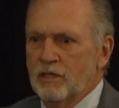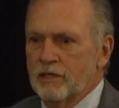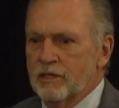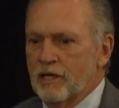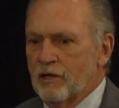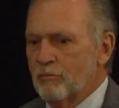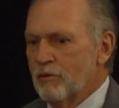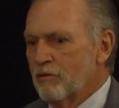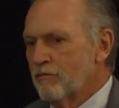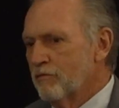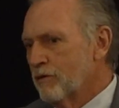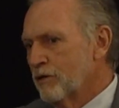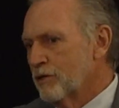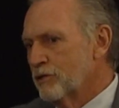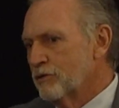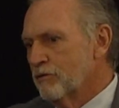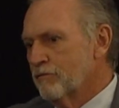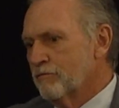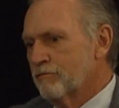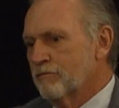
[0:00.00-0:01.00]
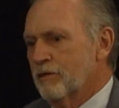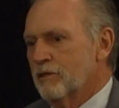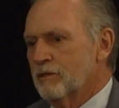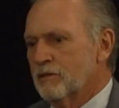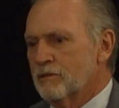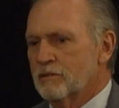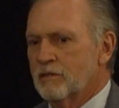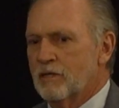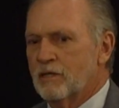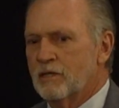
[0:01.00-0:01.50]
can be very
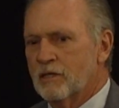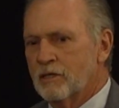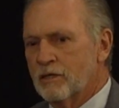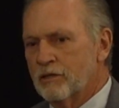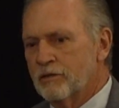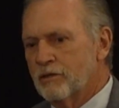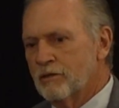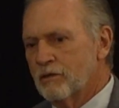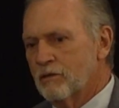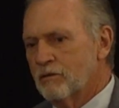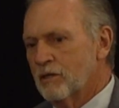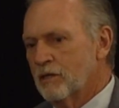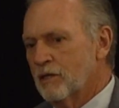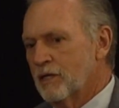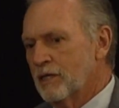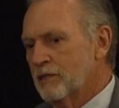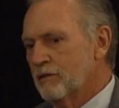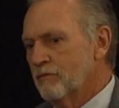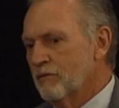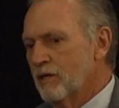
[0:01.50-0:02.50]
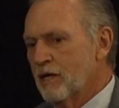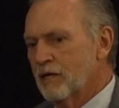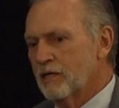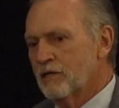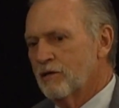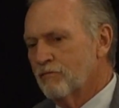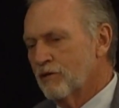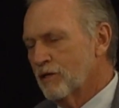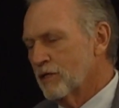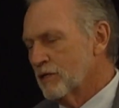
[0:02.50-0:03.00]
different. And I
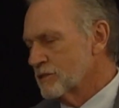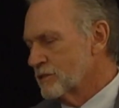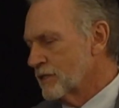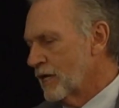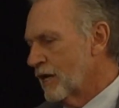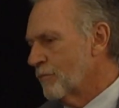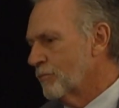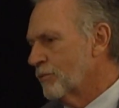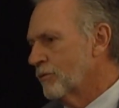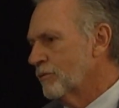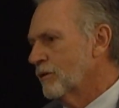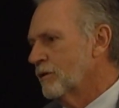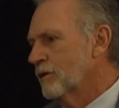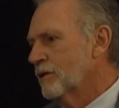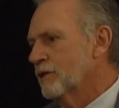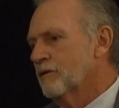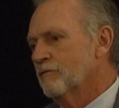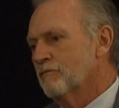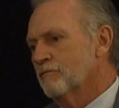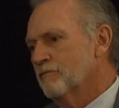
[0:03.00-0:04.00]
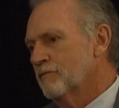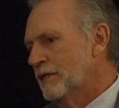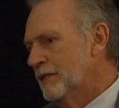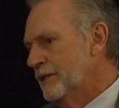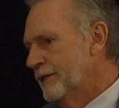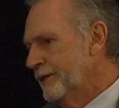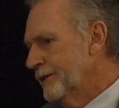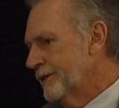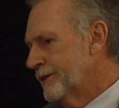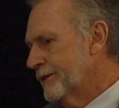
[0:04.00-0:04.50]
give an example of
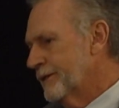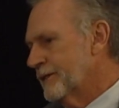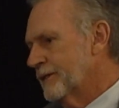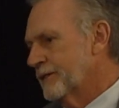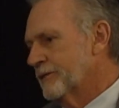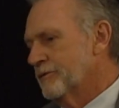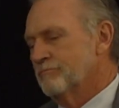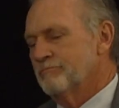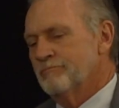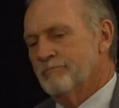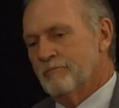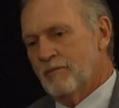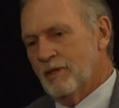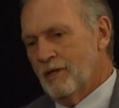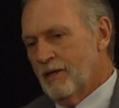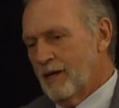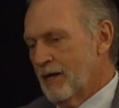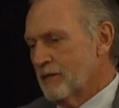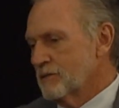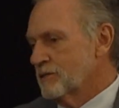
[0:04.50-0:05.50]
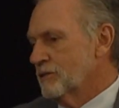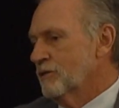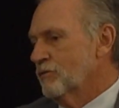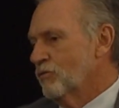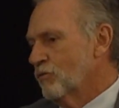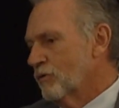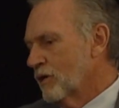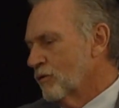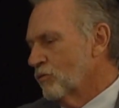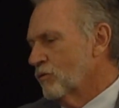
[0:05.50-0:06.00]
actually
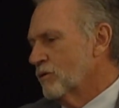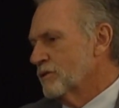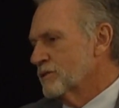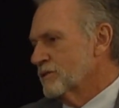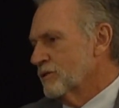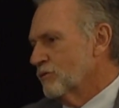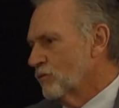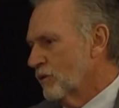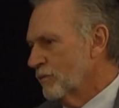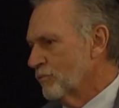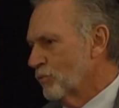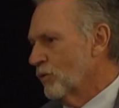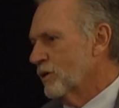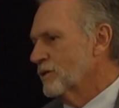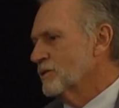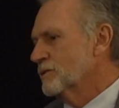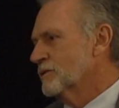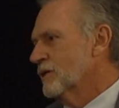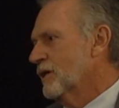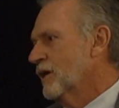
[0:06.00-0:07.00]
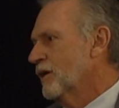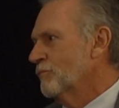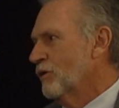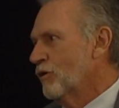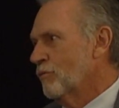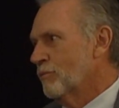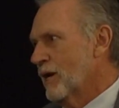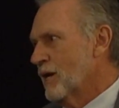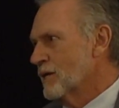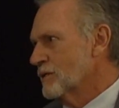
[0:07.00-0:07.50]
where I was at one point in time,
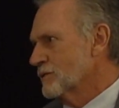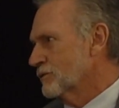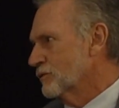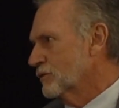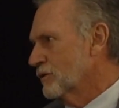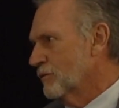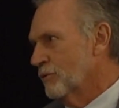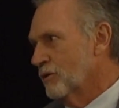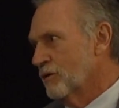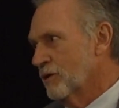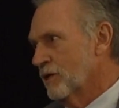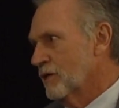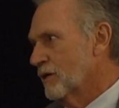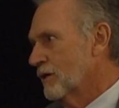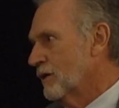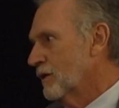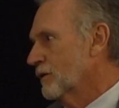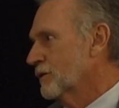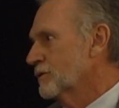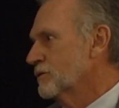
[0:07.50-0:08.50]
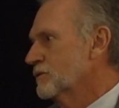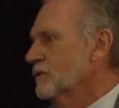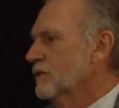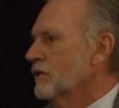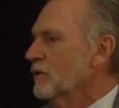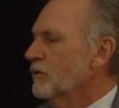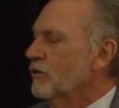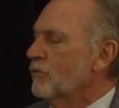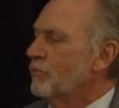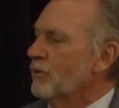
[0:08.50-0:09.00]
El Paso Community College,
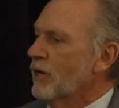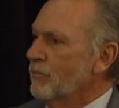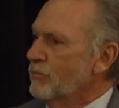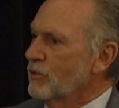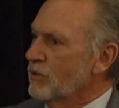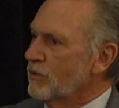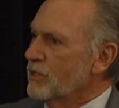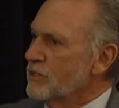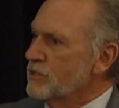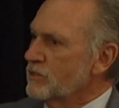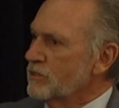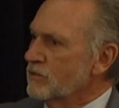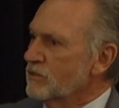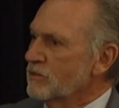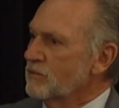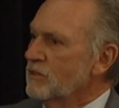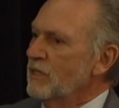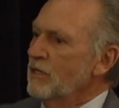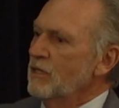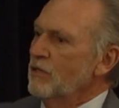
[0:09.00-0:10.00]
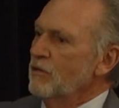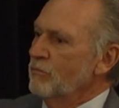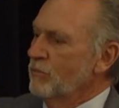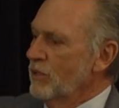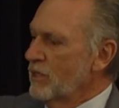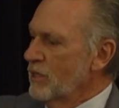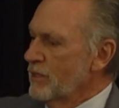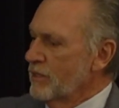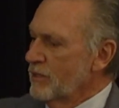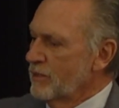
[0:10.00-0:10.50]
and the population
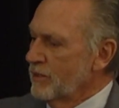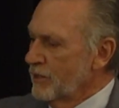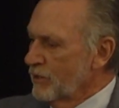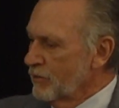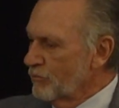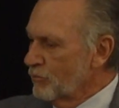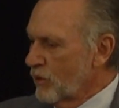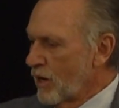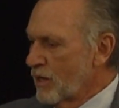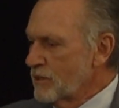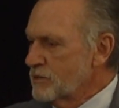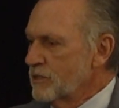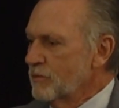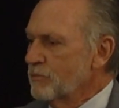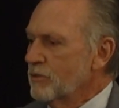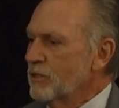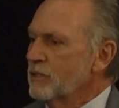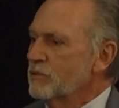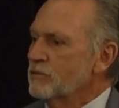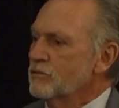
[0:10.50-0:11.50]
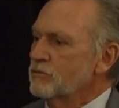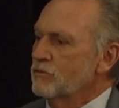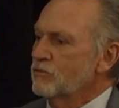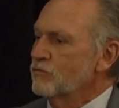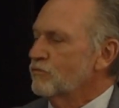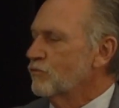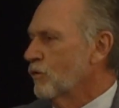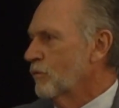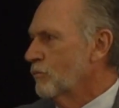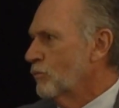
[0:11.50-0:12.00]
being in proximity to
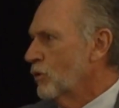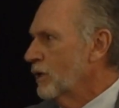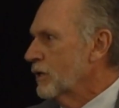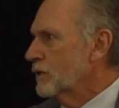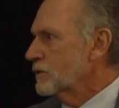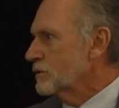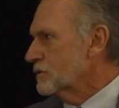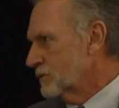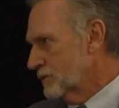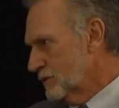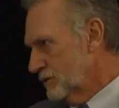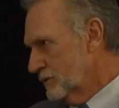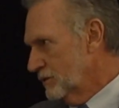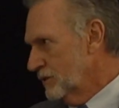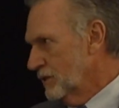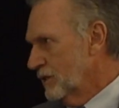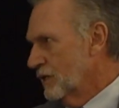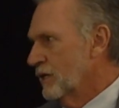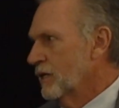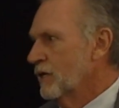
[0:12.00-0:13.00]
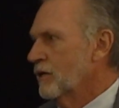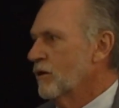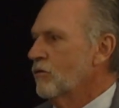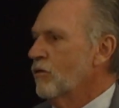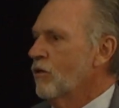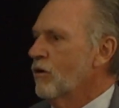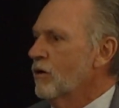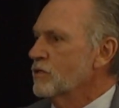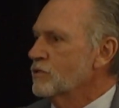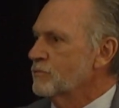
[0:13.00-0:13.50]
Fort Bliss and a
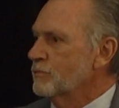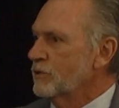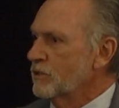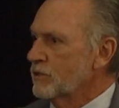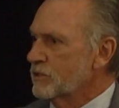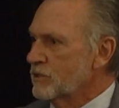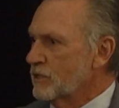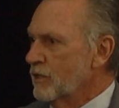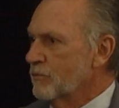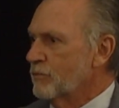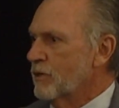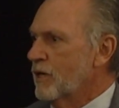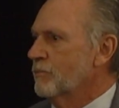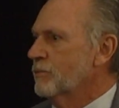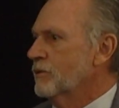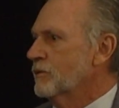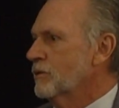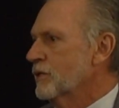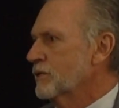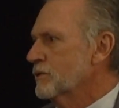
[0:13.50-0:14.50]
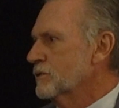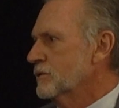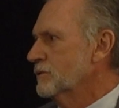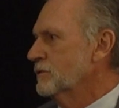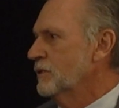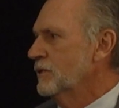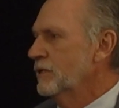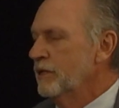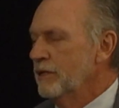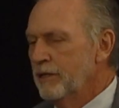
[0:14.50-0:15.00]
large military
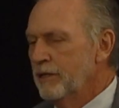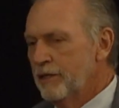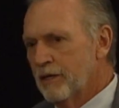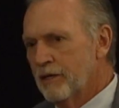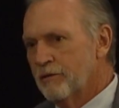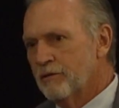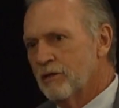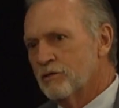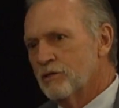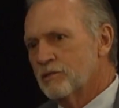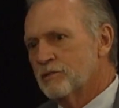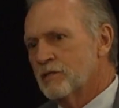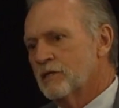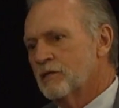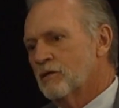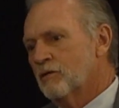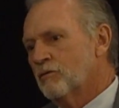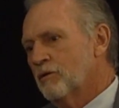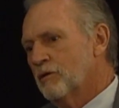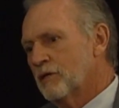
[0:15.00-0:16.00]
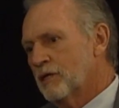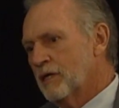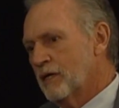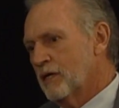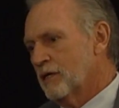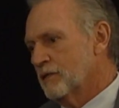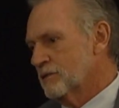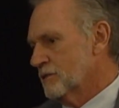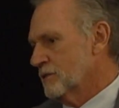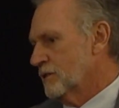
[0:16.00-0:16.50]
population. And then you take a look
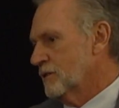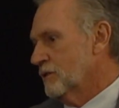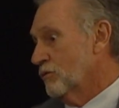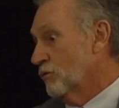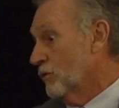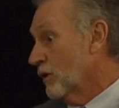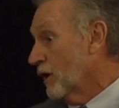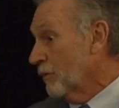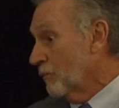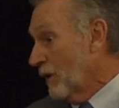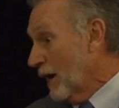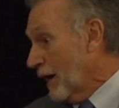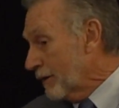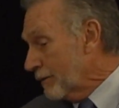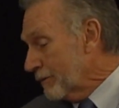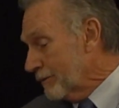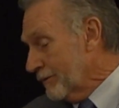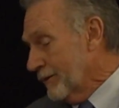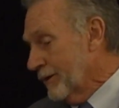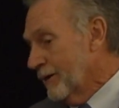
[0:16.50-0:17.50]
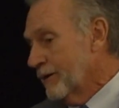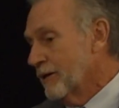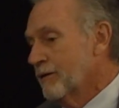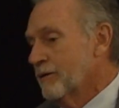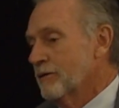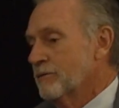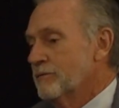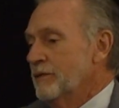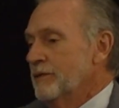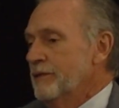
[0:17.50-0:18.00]
at where I'm at
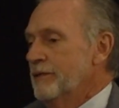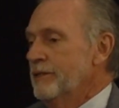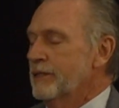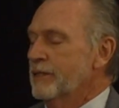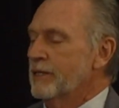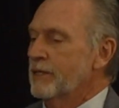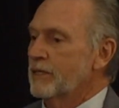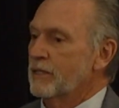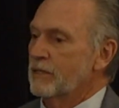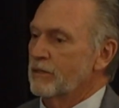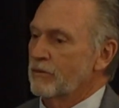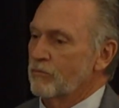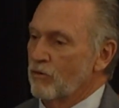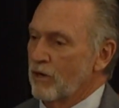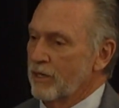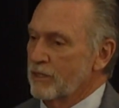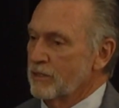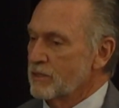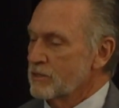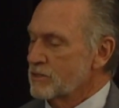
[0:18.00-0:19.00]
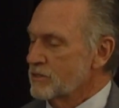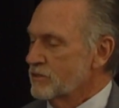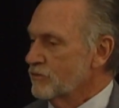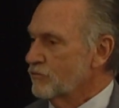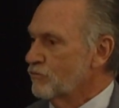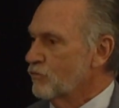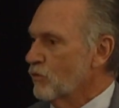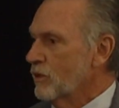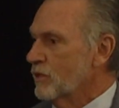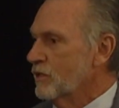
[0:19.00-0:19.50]
now, right next to
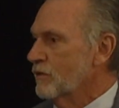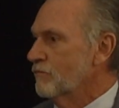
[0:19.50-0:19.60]
Fort